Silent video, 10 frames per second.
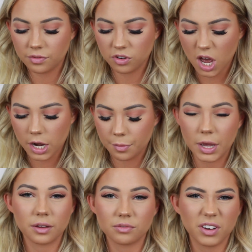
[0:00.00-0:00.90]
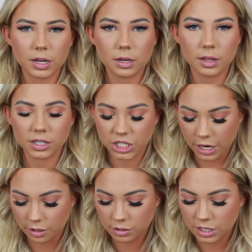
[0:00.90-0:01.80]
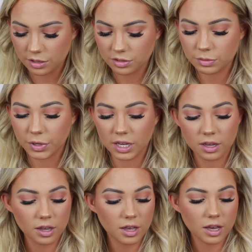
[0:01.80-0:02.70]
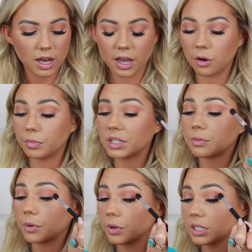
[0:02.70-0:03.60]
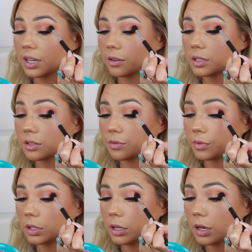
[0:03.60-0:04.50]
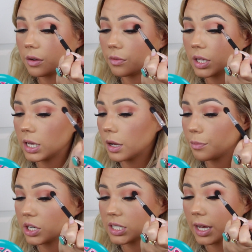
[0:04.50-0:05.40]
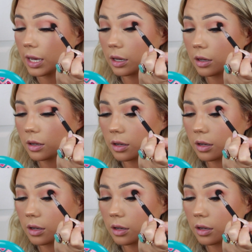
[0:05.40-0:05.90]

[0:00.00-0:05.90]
If not, I might find another shadow to use, but I hope this one works out because it's really, really pretty.